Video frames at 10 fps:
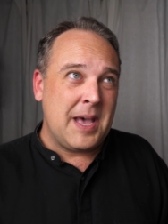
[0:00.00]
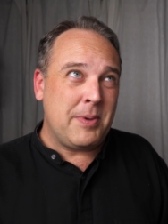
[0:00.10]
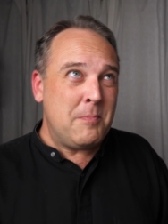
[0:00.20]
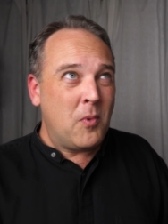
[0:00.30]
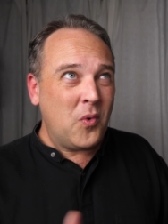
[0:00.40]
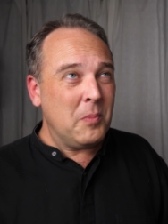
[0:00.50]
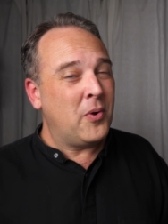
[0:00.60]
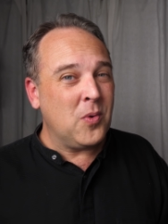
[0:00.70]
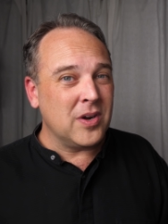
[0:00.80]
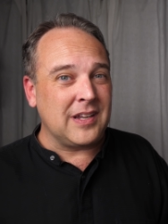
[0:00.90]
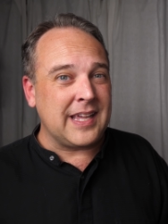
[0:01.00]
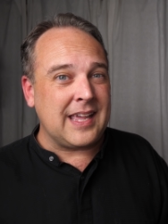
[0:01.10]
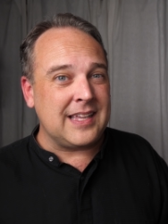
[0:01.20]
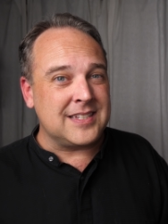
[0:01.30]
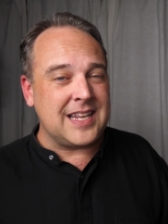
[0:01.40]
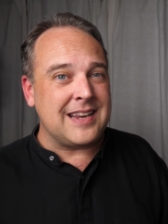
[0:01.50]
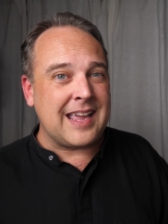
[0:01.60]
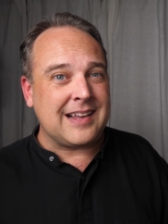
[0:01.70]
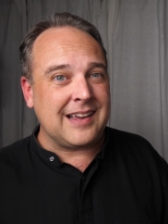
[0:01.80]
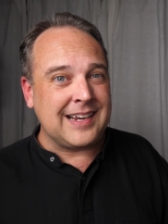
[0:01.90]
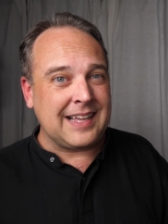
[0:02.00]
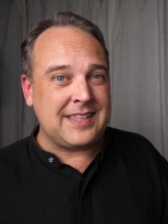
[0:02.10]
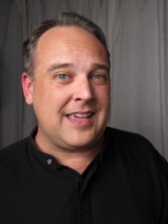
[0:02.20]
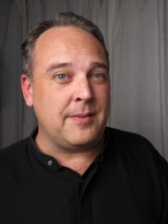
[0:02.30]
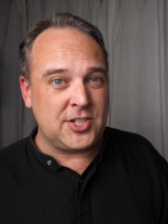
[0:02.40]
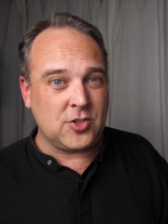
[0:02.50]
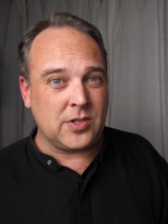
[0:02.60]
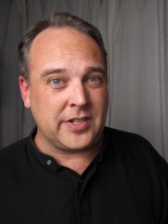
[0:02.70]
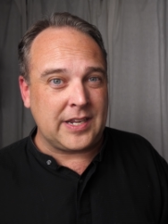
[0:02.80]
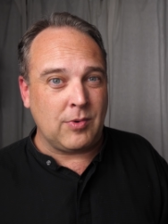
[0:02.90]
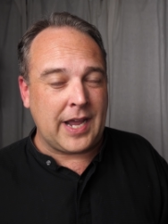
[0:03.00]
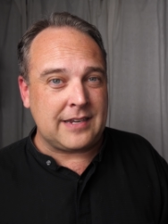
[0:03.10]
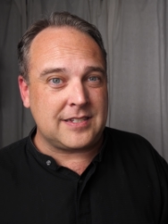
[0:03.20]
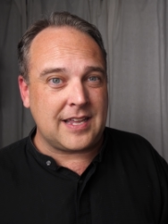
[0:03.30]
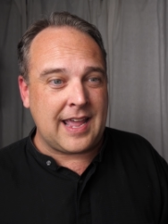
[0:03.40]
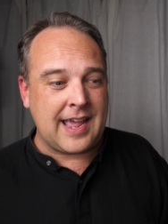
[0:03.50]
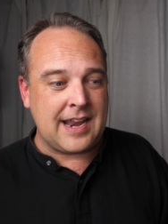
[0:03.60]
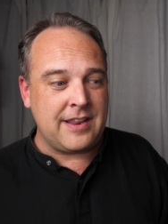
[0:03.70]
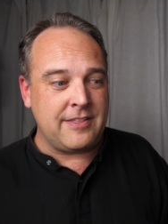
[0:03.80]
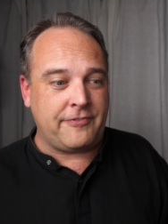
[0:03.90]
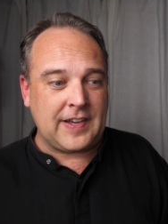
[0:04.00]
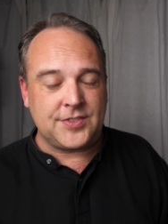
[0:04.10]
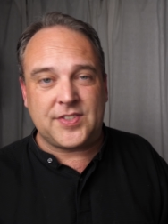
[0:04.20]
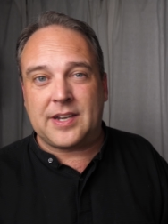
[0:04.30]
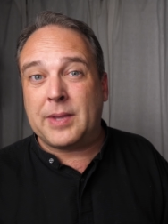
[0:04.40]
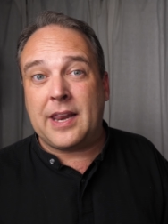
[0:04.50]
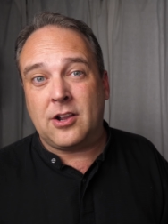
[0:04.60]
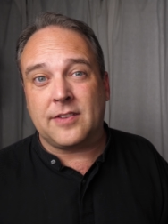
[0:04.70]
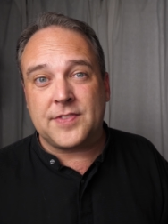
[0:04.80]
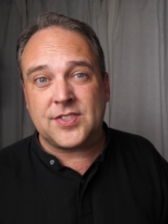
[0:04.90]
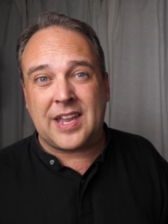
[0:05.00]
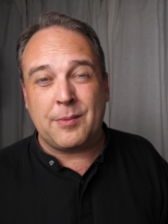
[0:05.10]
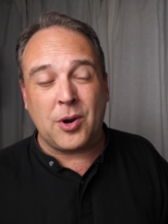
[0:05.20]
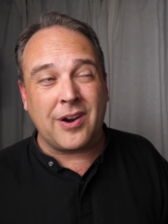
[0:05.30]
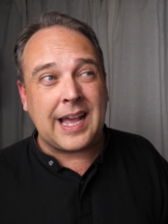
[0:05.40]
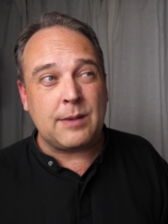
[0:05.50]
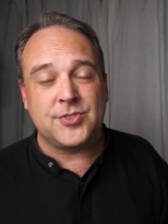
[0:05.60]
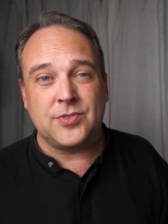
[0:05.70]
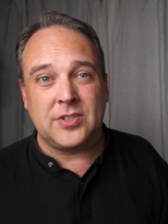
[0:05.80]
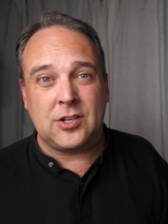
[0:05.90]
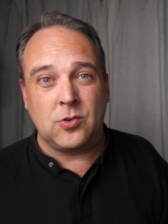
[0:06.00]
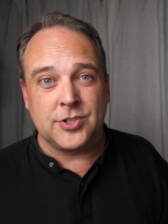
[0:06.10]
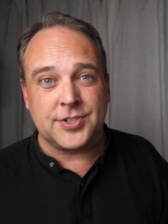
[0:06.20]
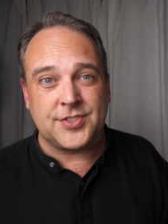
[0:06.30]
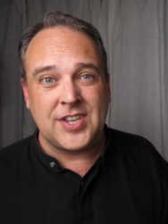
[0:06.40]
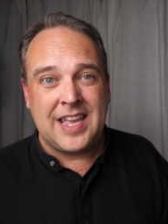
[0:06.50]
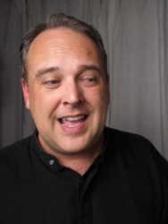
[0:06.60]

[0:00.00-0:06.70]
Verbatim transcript: but more importantly is that Nikon got the image quality quality right. And the files that I'm getting off this camera are absolutely gorgeous.